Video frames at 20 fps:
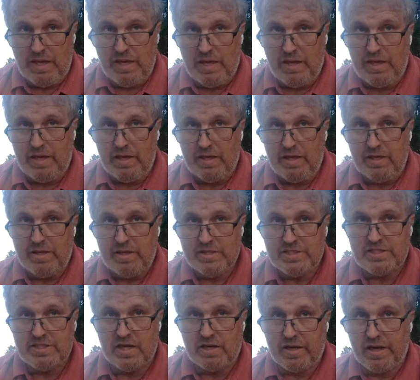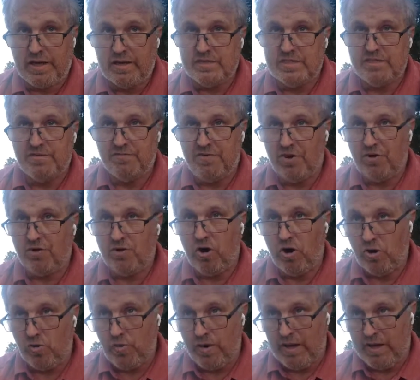his son got in a severe
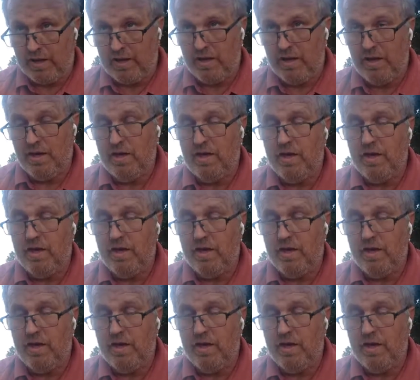car wreck.